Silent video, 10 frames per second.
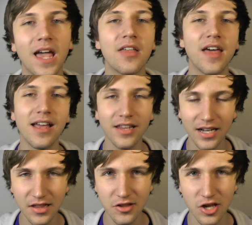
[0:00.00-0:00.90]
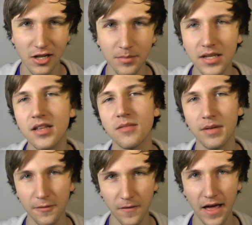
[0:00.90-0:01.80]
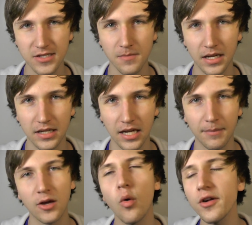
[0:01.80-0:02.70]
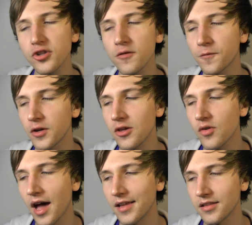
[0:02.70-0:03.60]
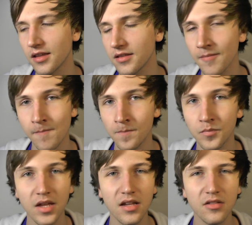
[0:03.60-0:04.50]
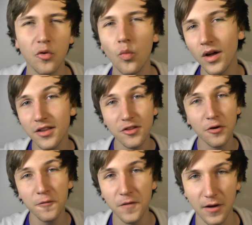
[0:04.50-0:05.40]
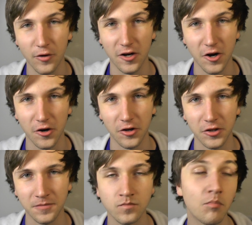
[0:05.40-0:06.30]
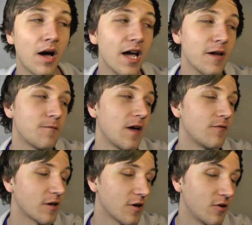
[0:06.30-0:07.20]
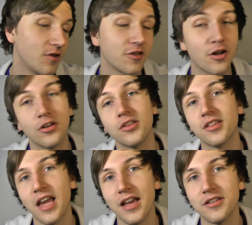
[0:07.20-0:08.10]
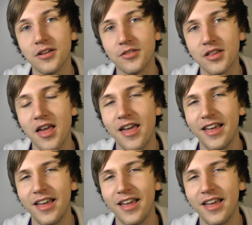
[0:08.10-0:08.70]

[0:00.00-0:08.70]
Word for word: And that, ladies and gentlemen, is Minute Fact Monday. My question for you guys is what is your favorite kernel? My favorite kernel is Colonel Sanders.